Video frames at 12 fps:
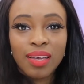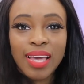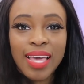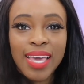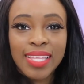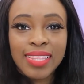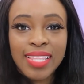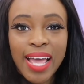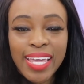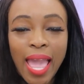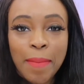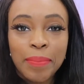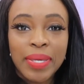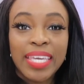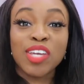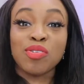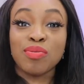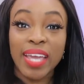And that can be
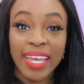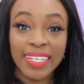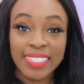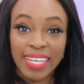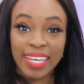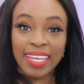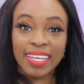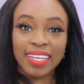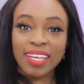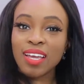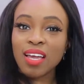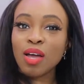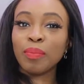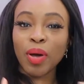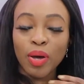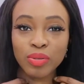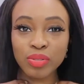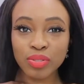creating
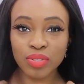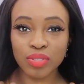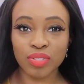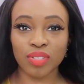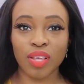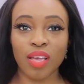posts